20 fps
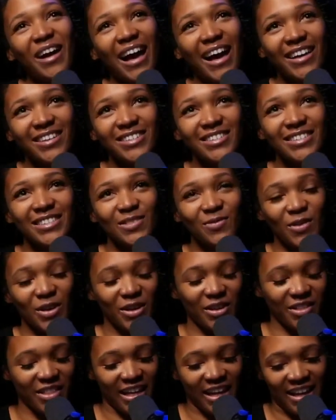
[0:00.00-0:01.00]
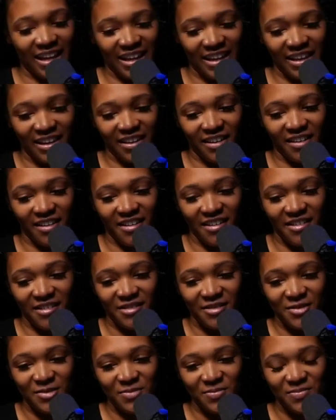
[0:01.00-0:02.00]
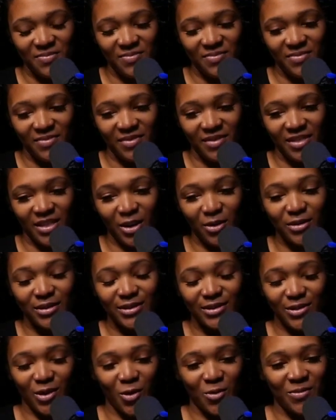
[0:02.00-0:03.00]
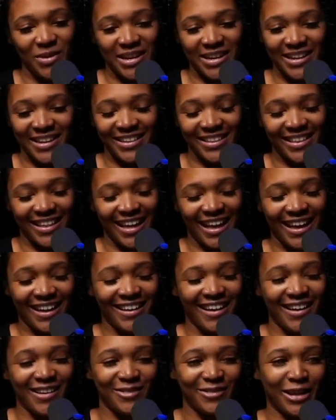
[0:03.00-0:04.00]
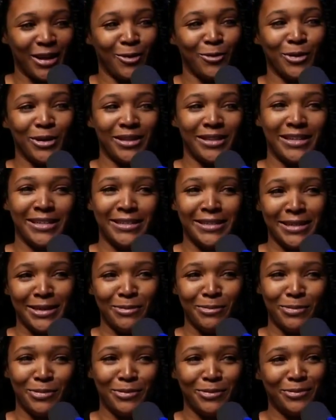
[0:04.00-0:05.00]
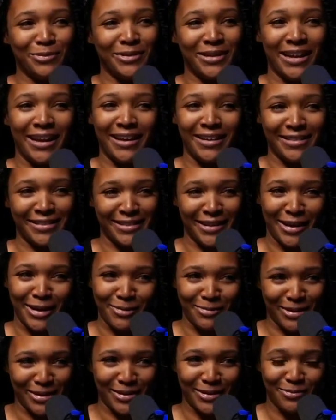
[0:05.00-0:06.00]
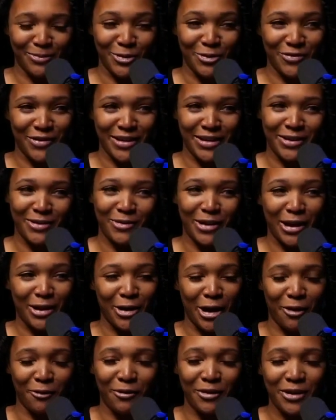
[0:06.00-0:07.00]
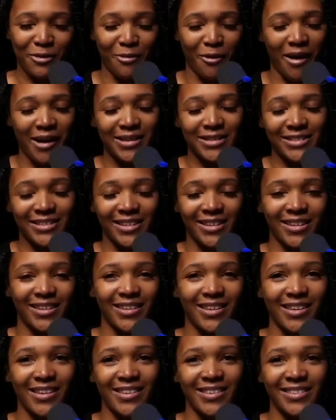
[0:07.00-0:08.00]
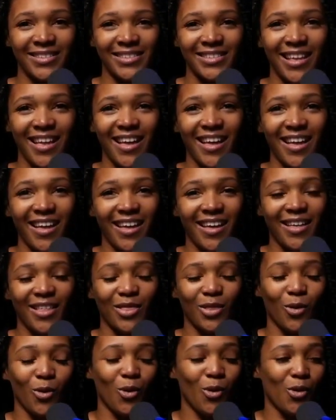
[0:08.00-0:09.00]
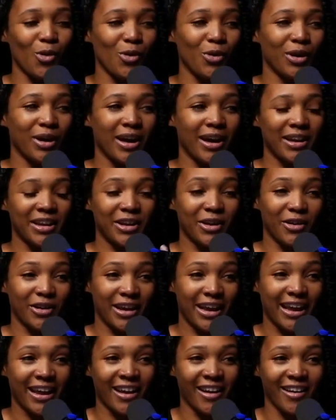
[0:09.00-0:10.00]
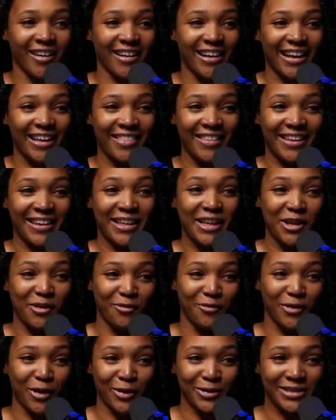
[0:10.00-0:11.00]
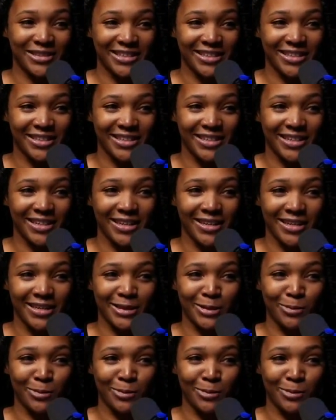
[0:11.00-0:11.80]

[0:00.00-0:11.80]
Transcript: I just feel like there were so many. I got like really deep when I thought about the movie and I rewatched it because the whole cutting her hair and then he felt it in his